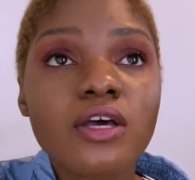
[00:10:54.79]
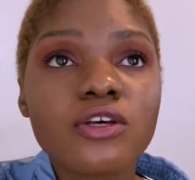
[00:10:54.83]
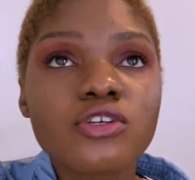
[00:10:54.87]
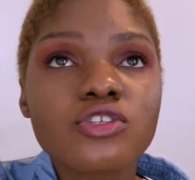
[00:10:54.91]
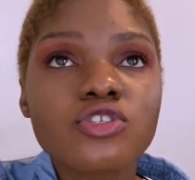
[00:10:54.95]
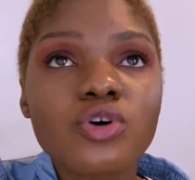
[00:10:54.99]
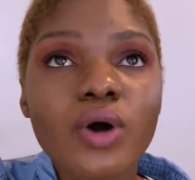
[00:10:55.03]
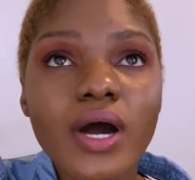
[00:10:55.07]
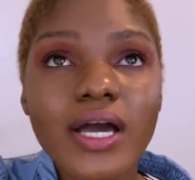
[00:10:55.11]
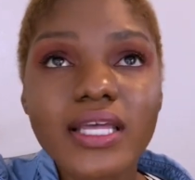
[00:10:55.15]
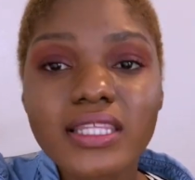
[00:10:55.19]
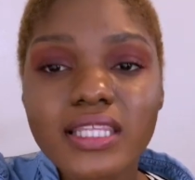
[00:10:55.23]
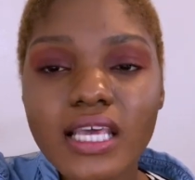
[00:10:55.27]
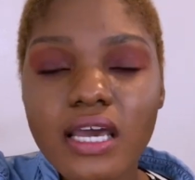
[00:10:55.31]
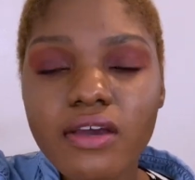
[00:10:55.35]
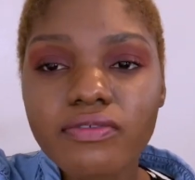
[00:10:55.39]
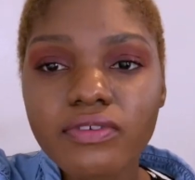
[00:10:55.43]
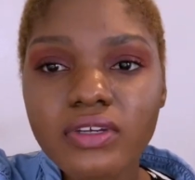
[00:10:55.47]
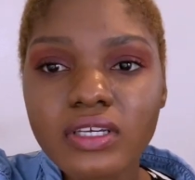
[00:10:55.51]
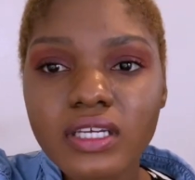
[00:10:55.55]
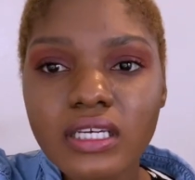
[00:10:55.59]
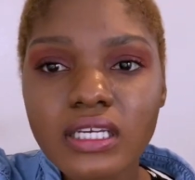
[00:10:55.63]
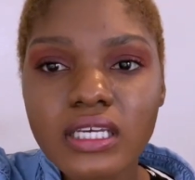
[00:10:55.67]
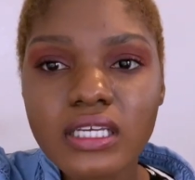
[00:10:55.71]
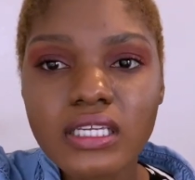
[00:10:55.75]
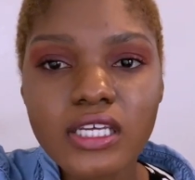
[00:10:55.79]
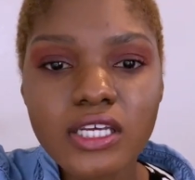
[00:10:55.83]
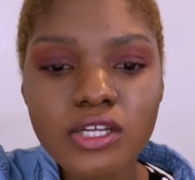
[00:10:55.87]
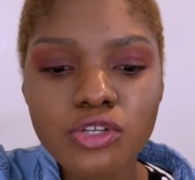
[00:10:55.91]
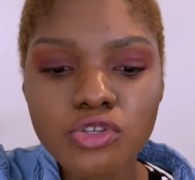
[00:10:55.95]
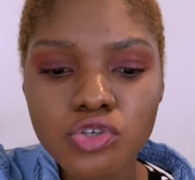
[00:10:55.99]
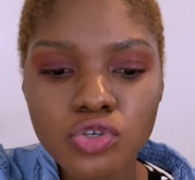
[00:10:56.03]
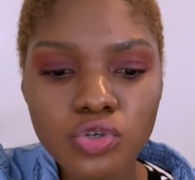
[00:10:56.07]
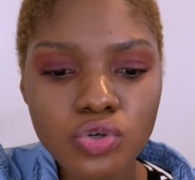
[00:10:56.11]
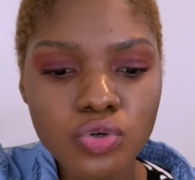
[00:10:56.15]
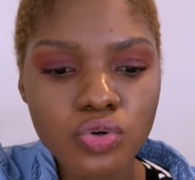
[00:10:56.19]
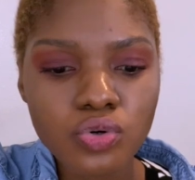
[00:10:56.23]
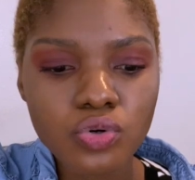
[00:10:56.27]
So I definitely need
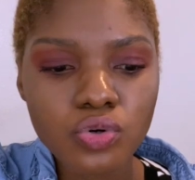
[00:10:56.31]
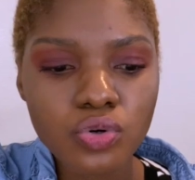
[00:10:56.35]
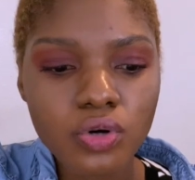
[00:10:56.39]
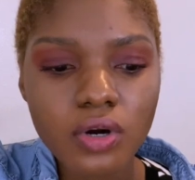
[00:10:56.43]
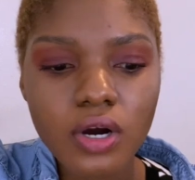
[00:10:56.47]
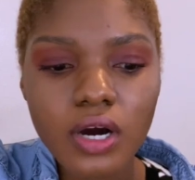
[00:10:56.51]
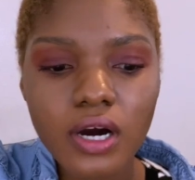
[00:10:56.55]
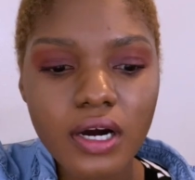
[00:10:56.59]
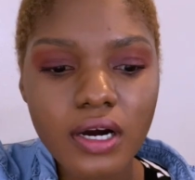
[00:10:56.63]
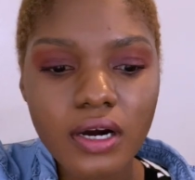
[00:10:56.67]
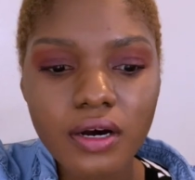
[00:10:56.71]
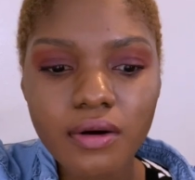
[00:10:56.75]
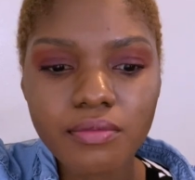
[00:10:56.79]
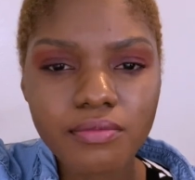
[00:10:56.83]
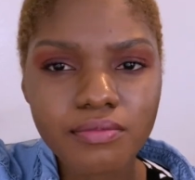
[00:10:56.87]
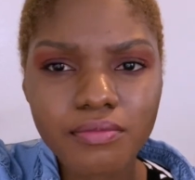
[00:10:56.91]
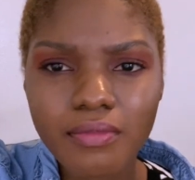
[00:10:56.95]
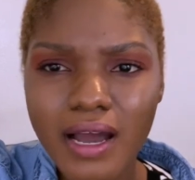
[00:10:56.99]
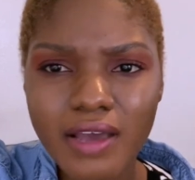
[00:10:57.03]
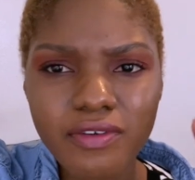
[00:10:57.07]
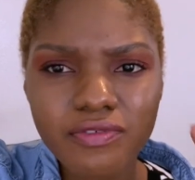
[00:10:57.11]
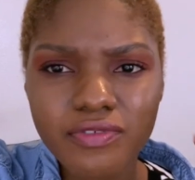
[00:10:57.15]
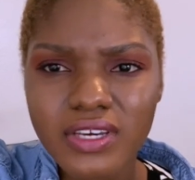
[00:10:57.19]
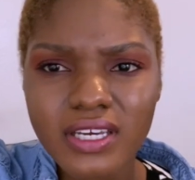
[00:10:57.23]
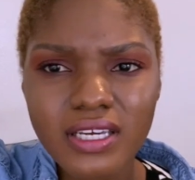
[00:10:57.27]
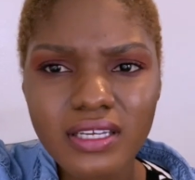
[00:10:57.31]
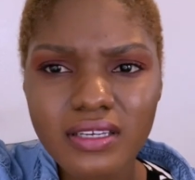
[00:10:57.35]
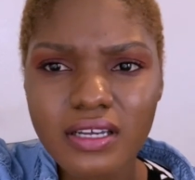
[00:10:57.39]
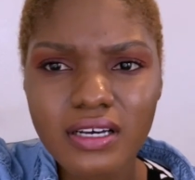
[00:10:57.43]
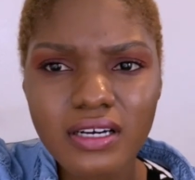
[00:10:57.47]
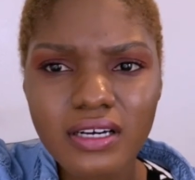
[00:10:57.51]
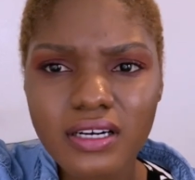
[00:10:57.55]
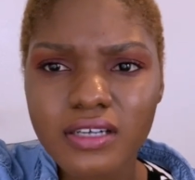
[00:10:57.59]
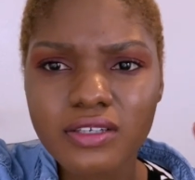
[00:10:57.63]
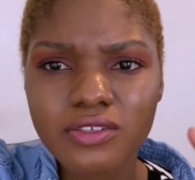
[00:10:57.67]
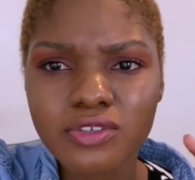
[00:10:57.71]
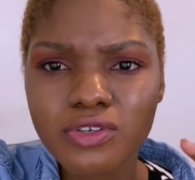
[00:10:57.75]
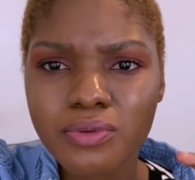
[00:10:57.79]
to my
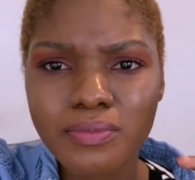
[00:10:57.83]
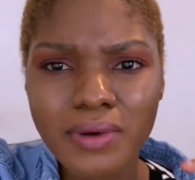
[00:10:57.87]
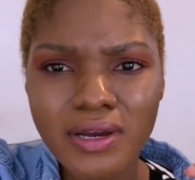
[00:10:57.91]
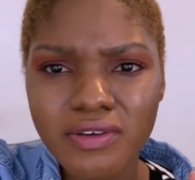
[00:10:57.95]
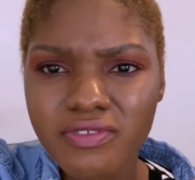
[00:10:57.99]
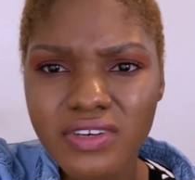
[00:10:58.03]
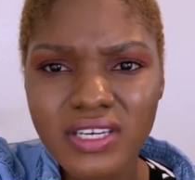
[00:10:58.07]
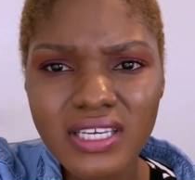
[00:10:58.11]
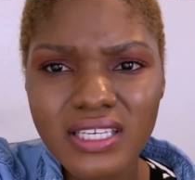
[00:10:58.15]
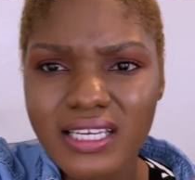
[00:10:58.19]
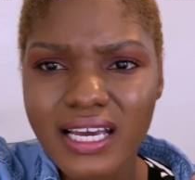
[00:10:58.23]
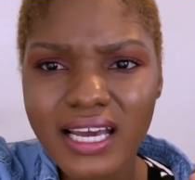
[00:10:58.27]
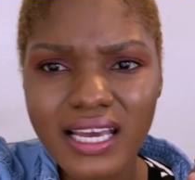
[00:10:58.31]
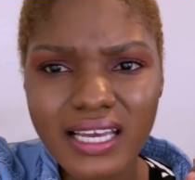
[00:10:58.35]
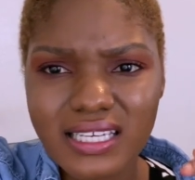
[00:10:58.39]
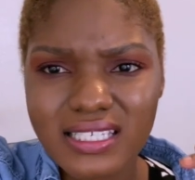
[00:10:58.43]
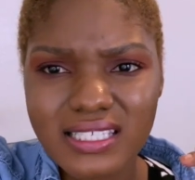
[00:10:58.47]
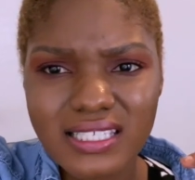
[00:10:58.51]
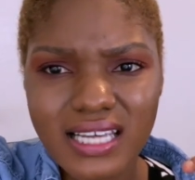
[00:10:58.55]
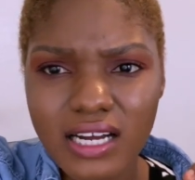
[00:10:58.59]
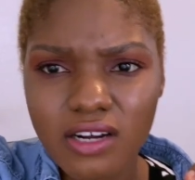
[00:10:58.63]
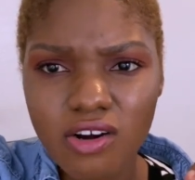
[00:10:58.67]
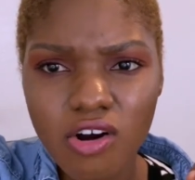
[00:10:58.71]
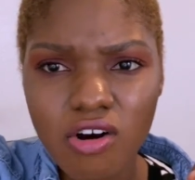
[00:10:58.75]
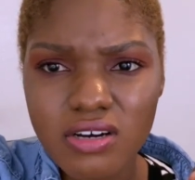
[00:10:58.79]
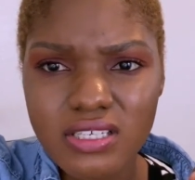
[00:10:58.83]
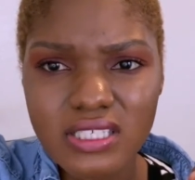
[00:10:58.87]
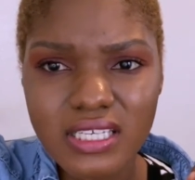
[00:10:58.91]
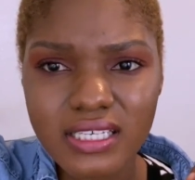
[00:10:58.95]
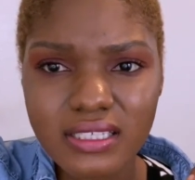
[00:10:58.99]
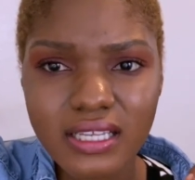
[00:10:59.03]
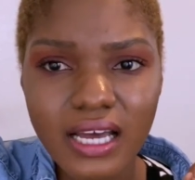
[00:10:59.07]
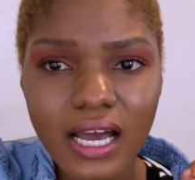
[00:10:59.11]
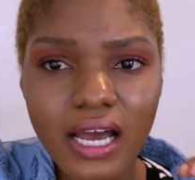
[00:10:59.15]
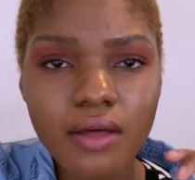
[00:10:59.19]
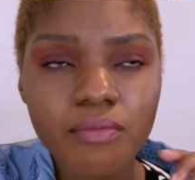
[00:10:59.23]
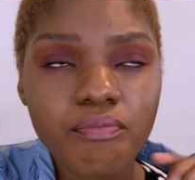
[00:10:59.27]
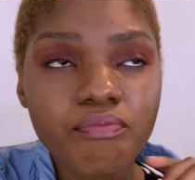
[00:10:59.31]
vegan diet is not causing
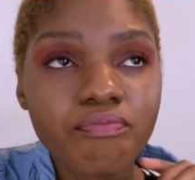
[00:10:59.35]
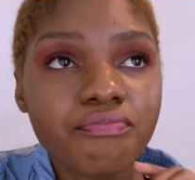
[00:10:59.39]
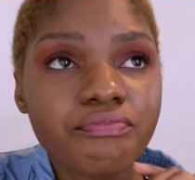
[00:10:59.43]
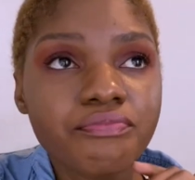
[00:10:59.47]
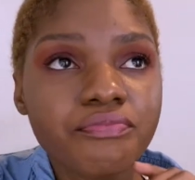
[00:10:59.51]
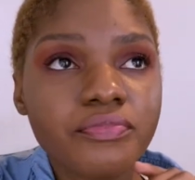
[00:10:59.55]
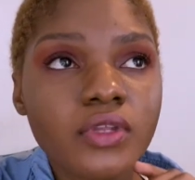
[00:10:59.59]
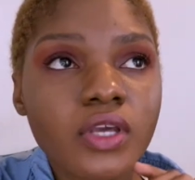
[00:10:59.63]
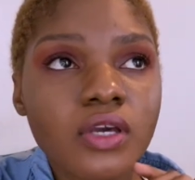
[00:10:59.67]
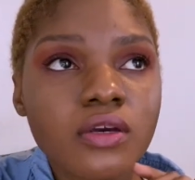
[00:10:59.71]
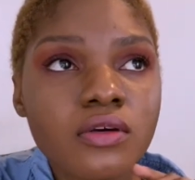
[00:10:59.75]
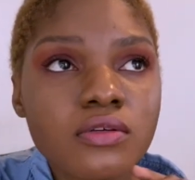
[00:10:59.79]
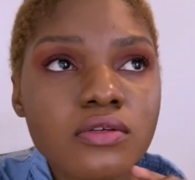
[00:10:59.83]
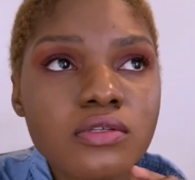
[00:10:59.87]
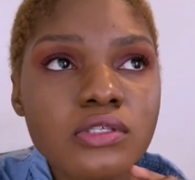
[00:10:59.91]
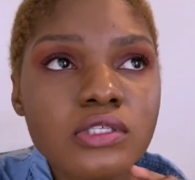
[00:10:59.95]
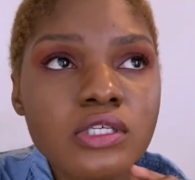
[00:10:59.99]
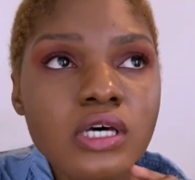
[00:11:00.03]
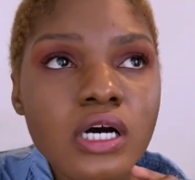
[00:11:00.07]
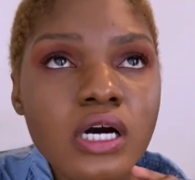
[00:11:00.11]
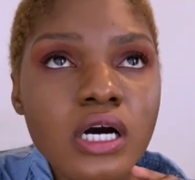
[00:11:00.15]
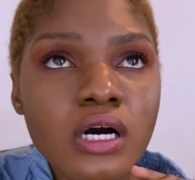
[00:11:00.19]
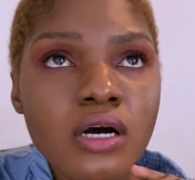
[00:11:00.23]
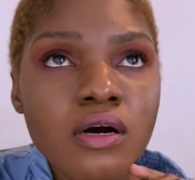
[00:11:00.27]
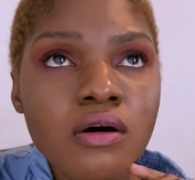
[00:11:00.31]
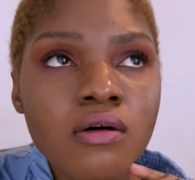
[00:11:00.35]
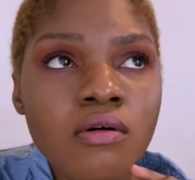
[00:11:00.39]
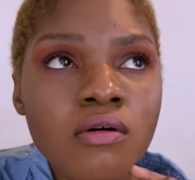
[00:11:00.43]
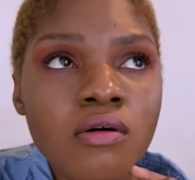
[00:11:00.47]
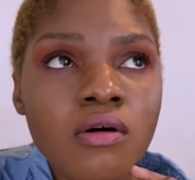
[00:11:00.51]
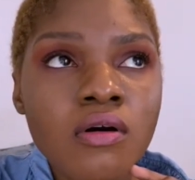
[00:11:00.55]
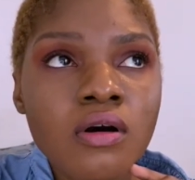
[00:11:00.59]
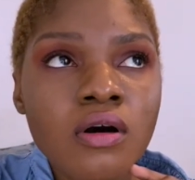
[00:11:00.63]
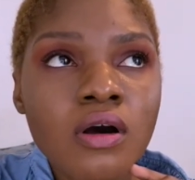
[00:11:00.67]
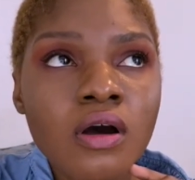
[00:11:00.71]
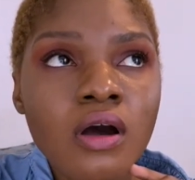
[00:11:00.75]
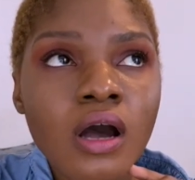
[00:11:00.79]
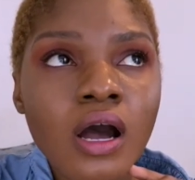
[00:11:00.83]
that. So
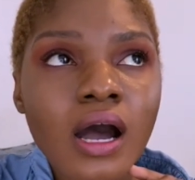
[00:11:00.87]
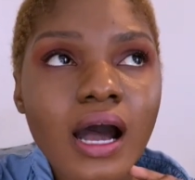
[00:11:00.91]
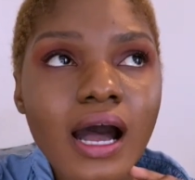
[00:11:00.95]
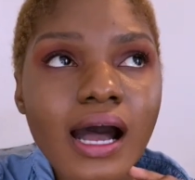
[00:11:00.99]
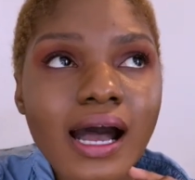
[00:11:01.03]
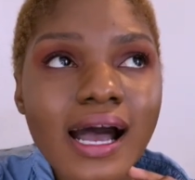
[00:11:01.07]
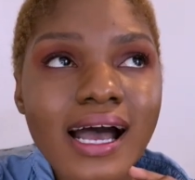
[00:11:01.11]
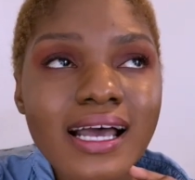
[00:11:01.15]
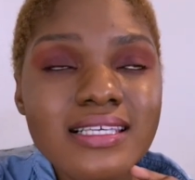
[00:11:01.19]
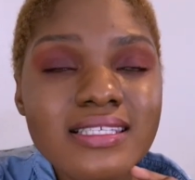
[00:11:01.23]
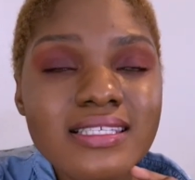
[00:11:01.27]
I